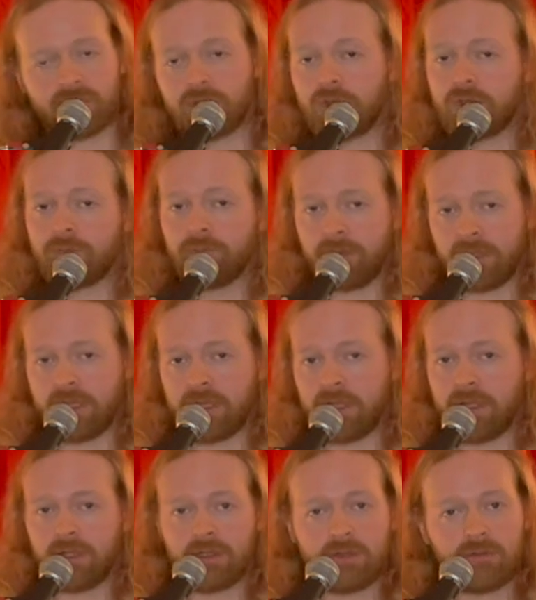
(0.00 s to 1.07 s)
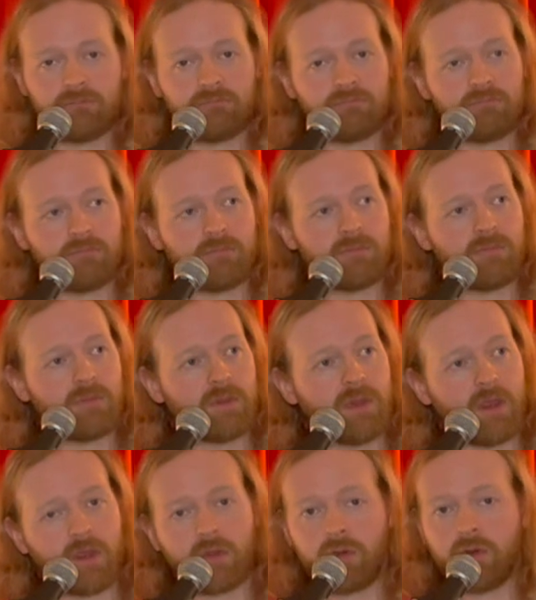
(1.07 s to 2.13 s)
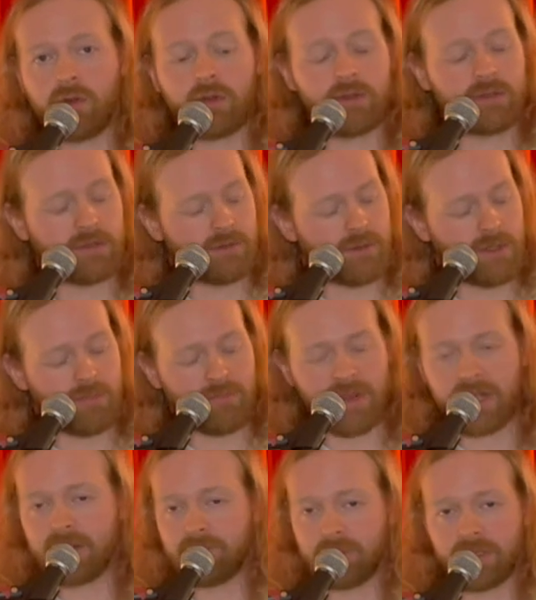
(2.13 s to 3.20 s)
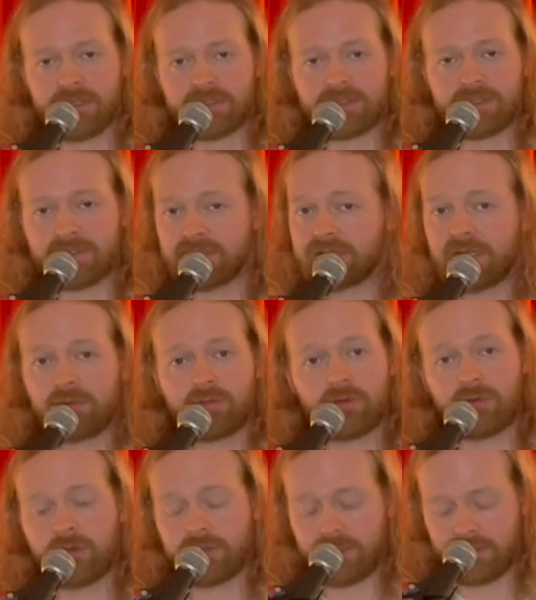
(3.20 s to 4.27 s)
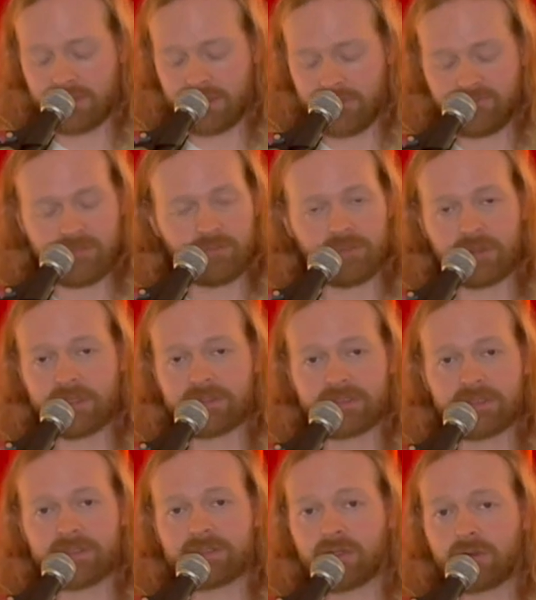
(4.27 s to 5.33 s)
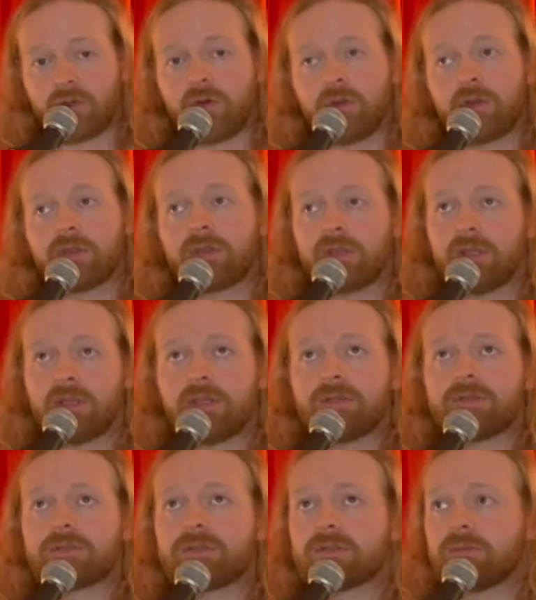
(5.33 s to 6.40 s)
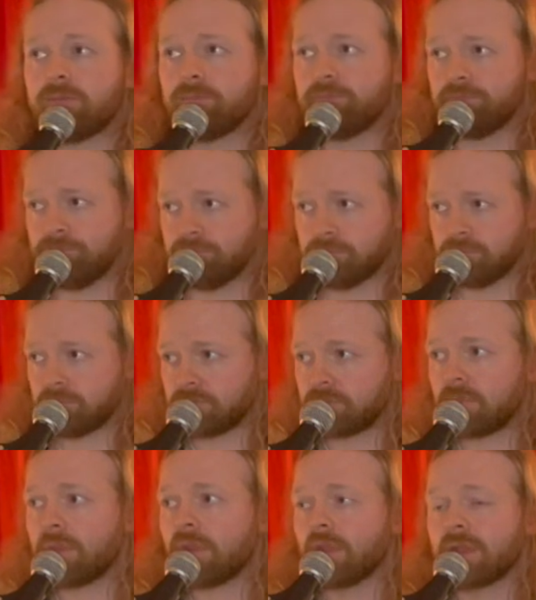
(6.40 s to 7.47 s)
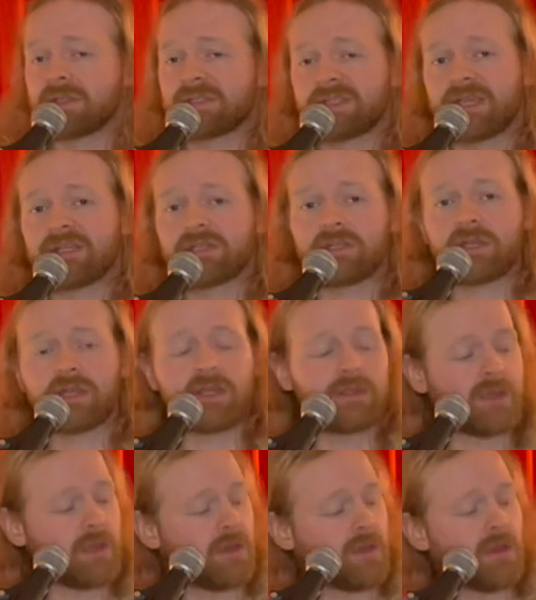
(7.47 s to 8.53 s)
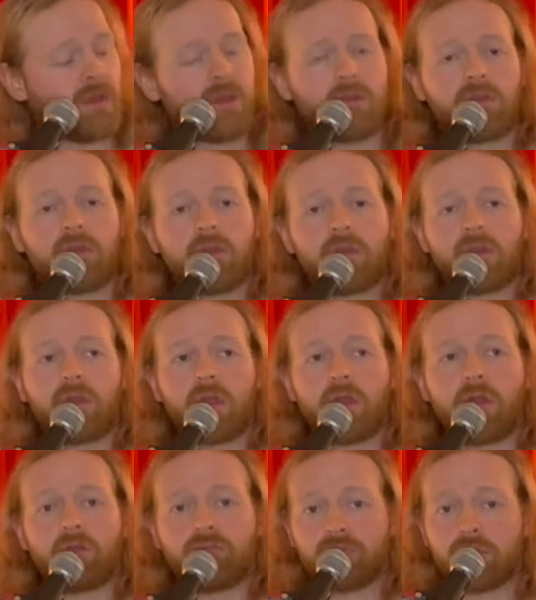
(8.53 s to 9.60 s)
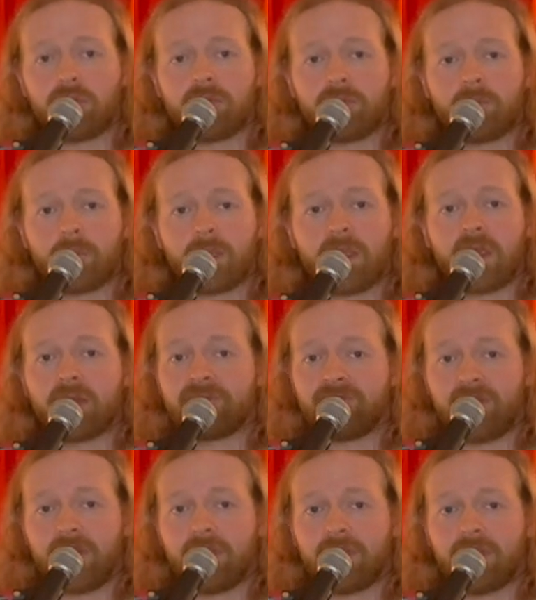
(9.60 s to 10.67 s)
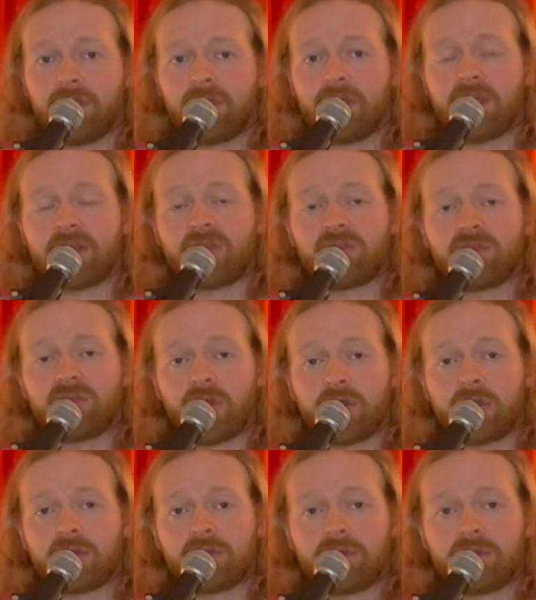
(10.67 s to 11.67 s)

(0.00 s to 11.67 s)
you can play a chord in many places, the same chord in different places. A chord is essentially a root, a fifth, and a third.